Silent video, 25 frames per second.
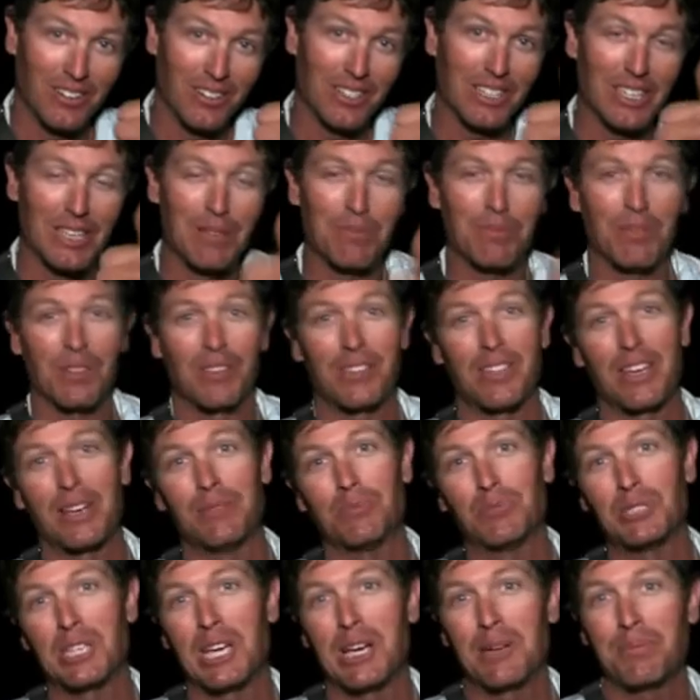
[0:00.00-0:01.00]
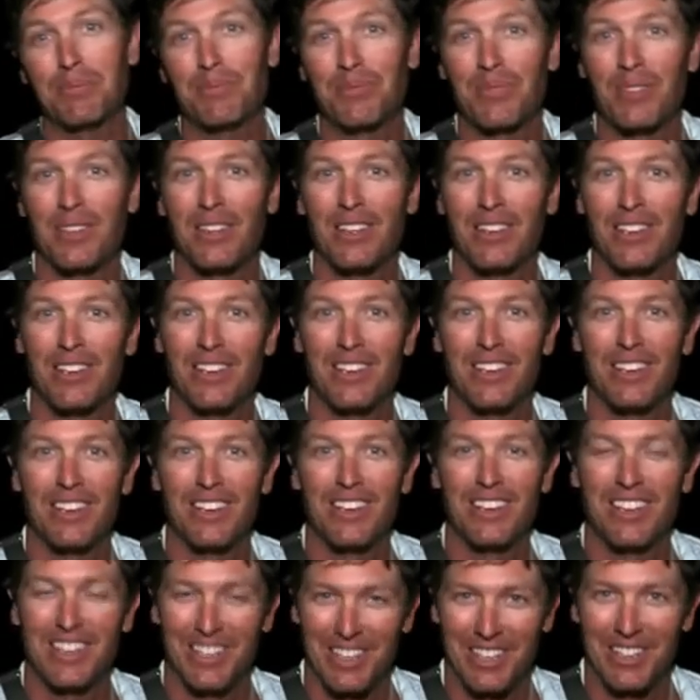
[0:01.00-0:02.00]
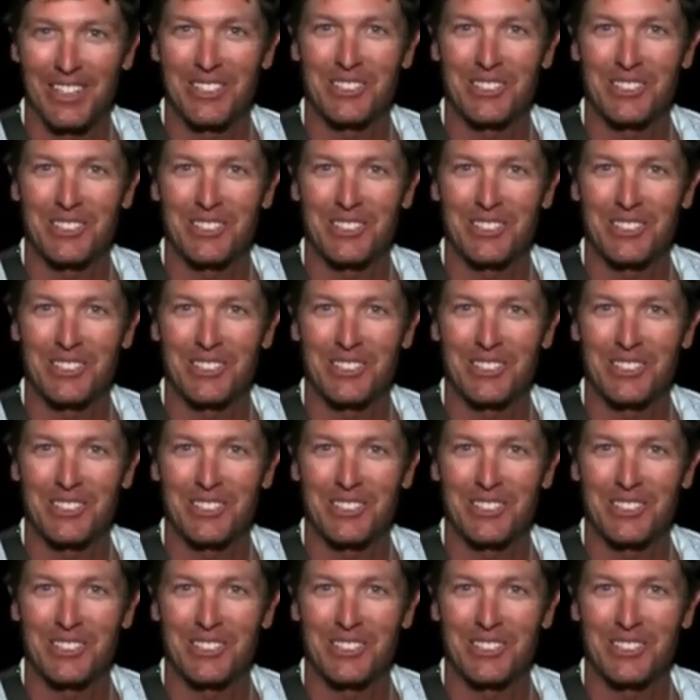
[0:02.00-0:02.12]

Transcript: going to give them the thumbs up, and